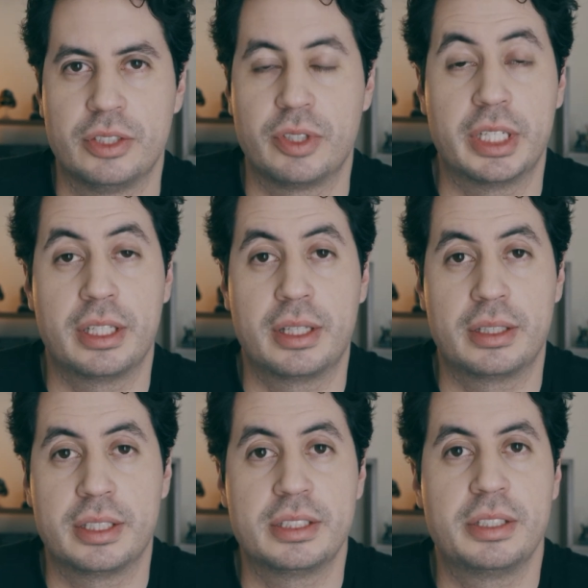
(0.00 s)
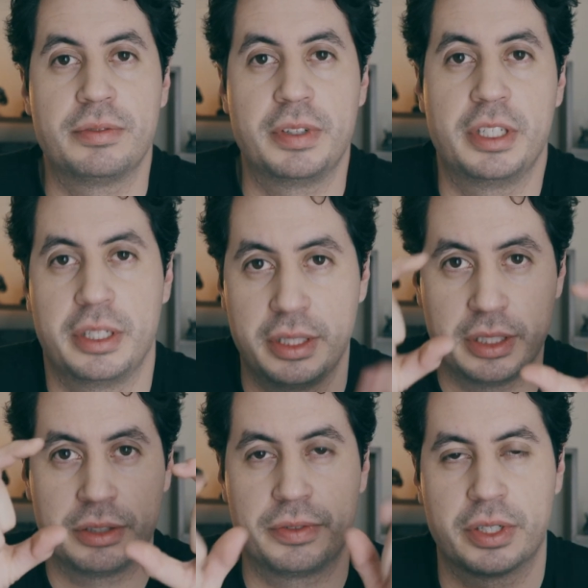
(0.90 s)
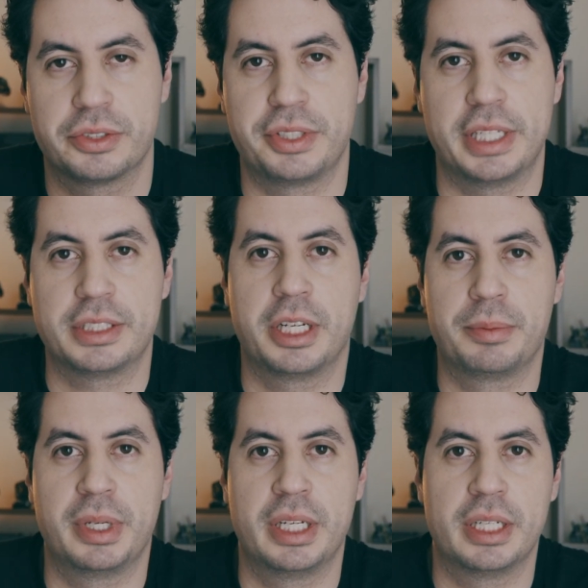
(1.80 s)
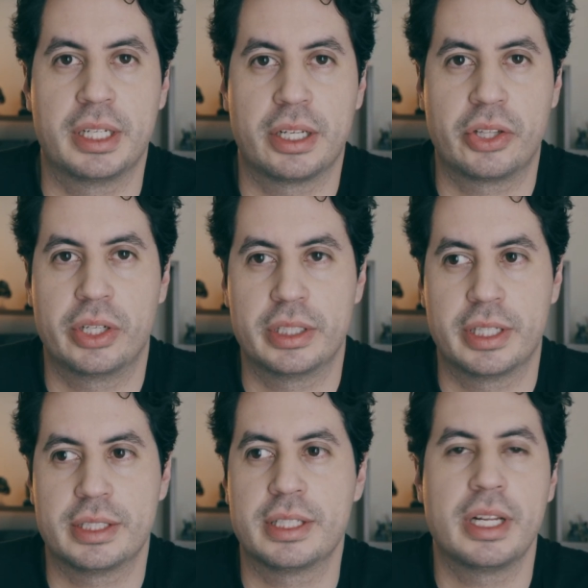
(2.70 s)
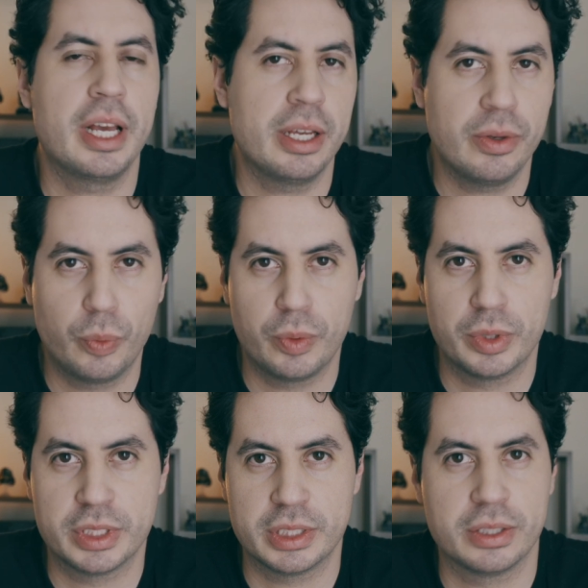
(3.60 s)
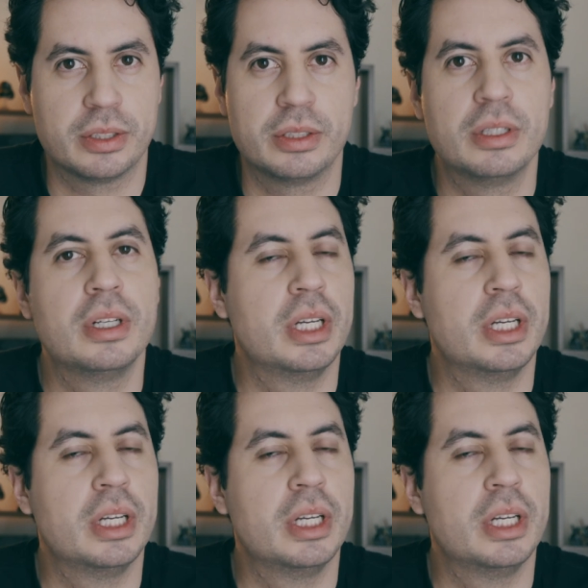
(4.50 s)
So I did the Disney Infinity little figures last time, and I thought that today we would still